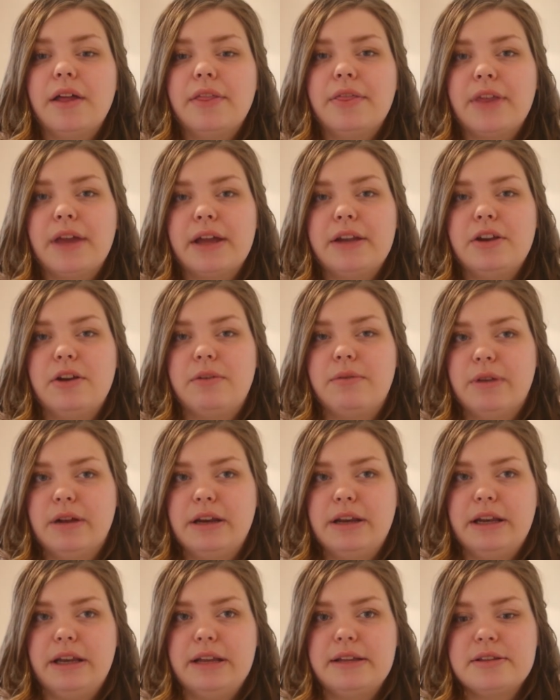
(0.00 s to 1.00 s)
then you
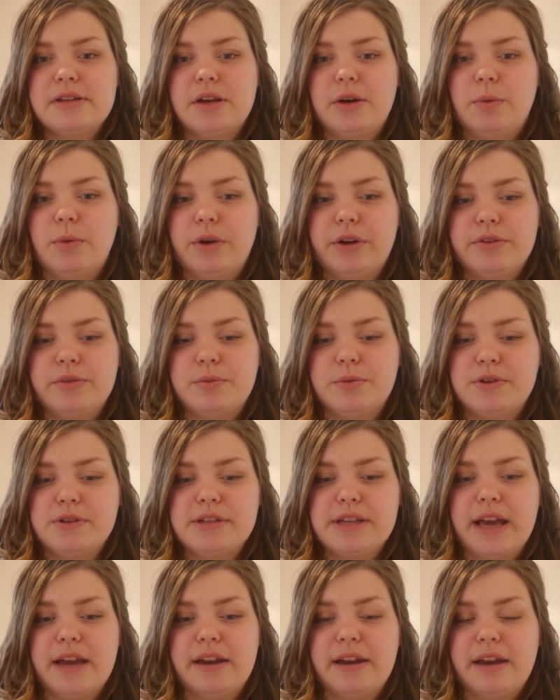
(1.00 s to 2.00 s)
really need to work
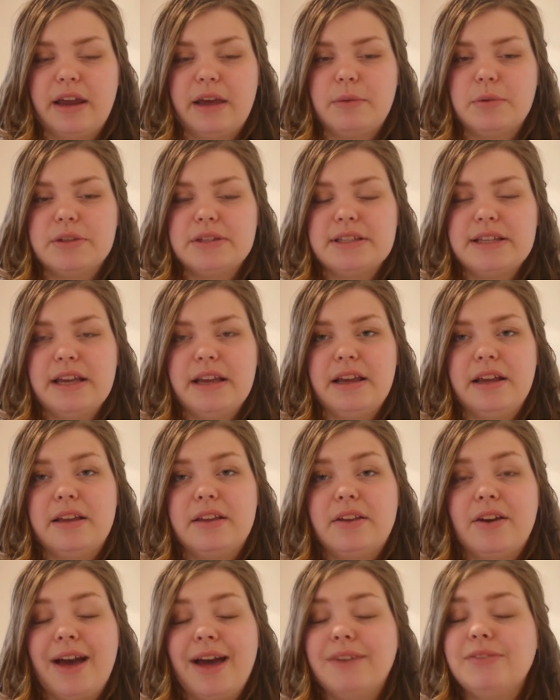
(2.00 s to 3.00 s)
towards getting an A1c,
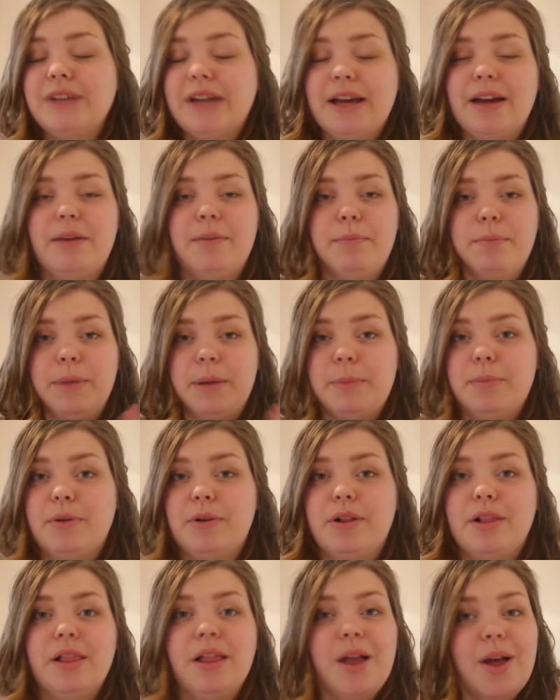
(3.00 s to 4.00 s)
and your healthcare
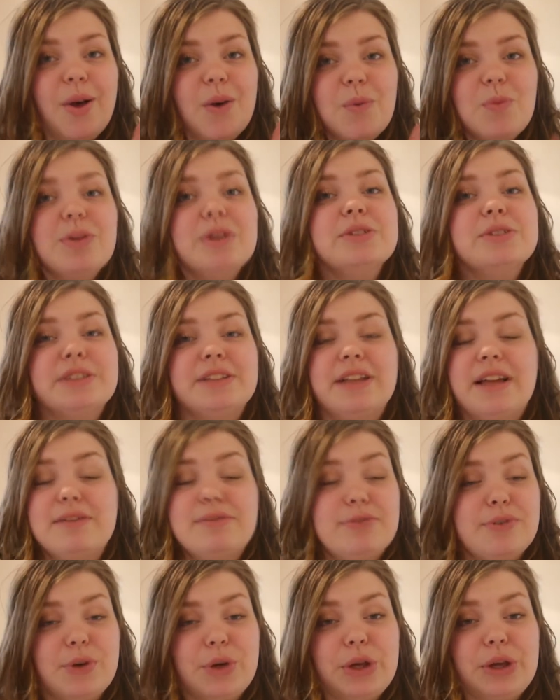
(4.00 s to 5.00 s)
people will do that
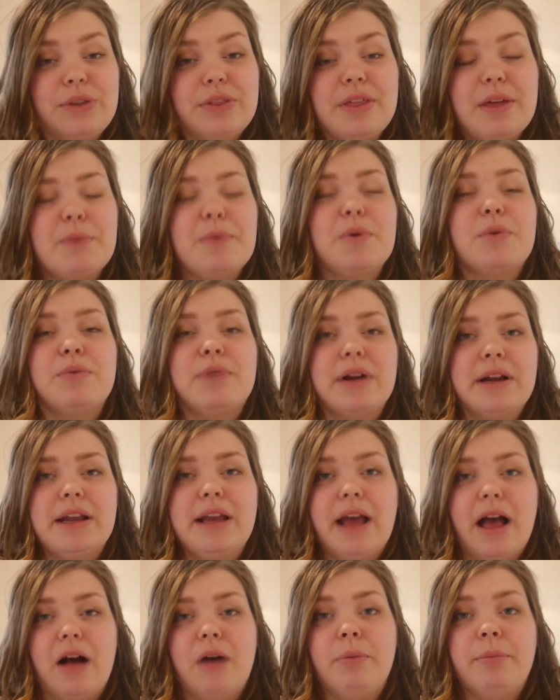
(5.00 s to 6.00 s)
for you. They will
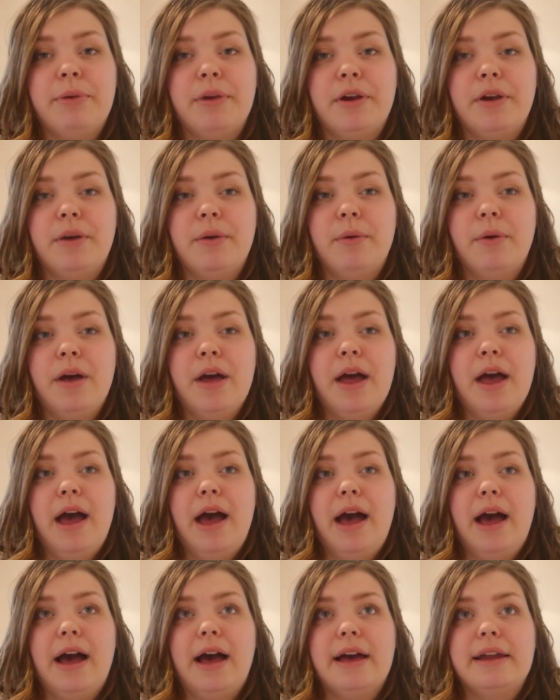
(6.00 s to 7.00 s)
really help you.
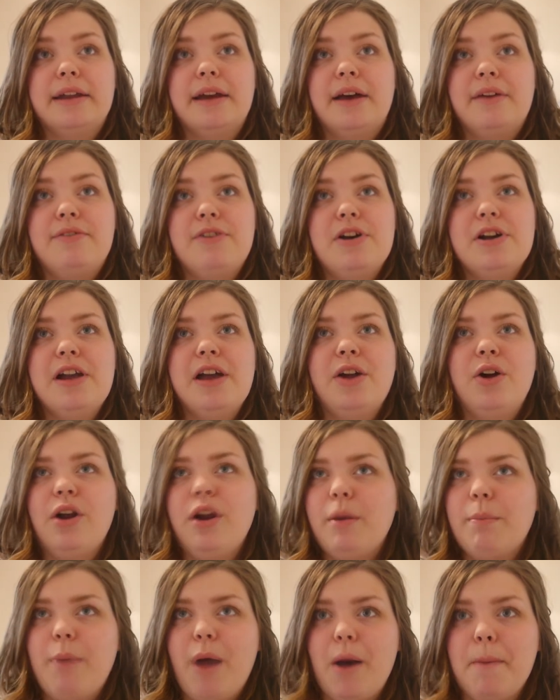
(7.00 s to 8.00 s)
And I feel like
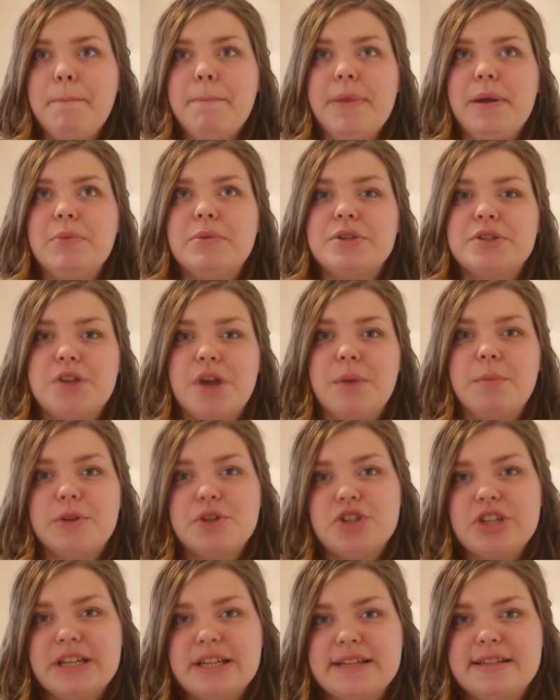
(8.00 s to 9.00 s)
on a pump it was so
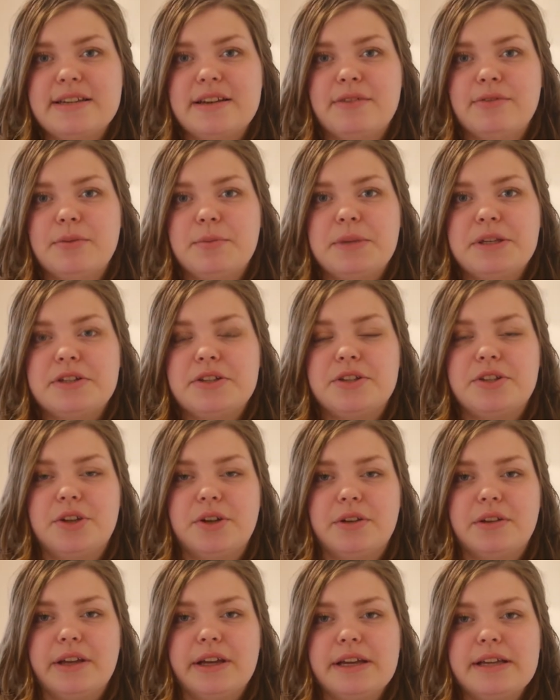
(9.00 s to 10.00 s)
much easier for me to
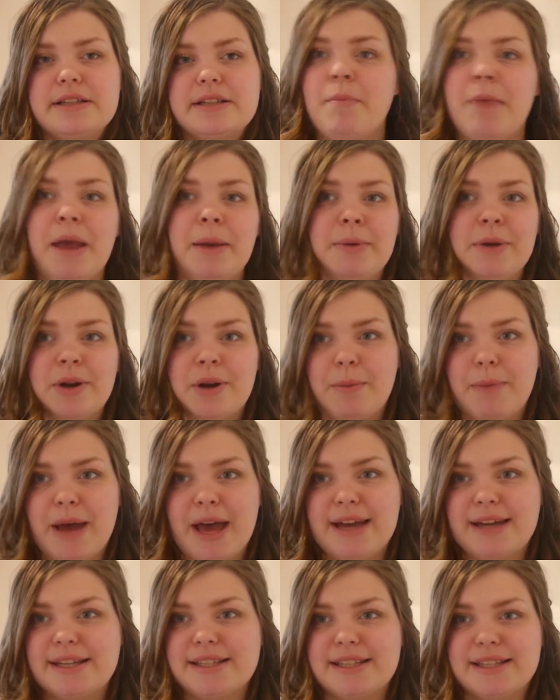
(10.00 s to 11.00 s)
do this. Maybe on a
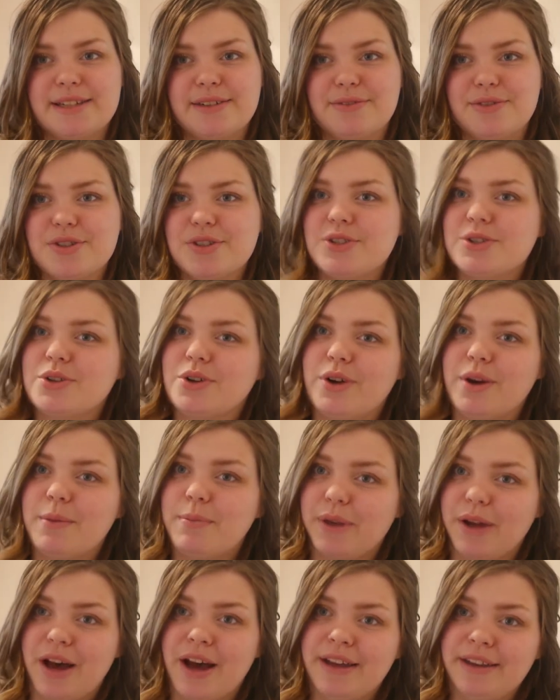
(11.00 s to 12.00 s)
pen it's a different story,
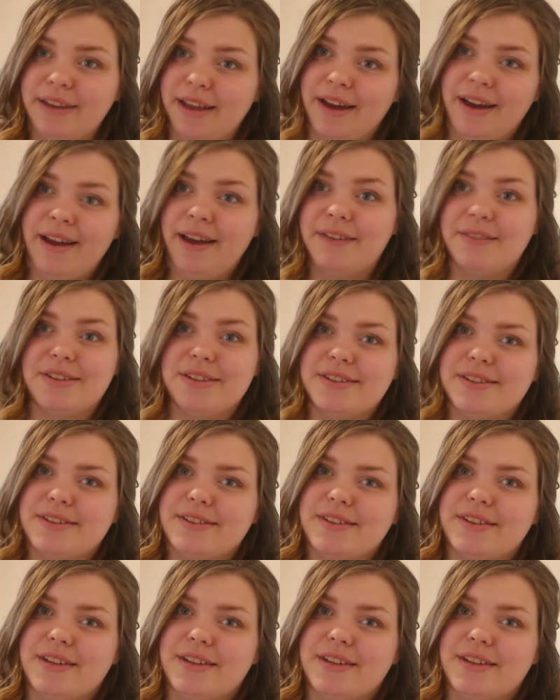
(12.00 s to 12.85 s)
but I haven't